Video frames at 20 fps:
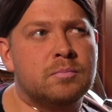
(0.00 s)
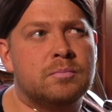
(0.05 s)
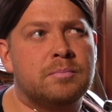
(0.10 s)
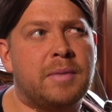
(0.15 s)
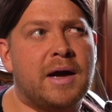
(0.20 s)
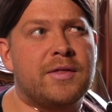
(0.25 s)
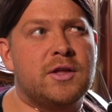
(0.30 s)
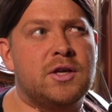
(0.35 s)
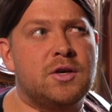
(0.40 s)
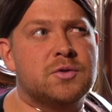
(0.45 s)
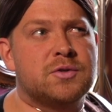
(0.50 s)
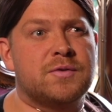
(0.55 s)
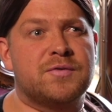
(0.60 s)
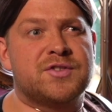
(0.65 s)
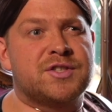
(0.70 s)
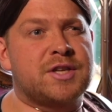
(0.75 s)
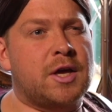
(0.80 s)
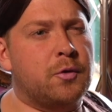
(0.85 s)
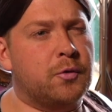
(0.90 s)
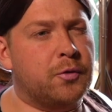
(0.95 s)
by the use of
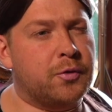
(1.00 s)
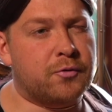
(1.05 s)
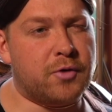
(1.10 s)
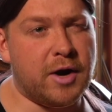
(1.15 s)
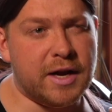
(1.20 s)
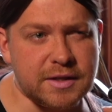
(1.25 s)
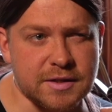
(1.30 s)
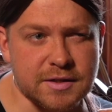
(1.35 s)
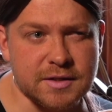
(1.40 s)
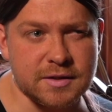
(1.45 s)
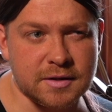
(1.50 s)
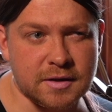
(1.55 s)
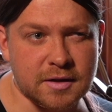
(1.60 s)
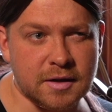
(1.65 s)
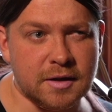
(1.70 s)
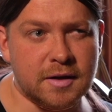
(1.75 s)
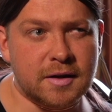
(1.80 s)
subtle threats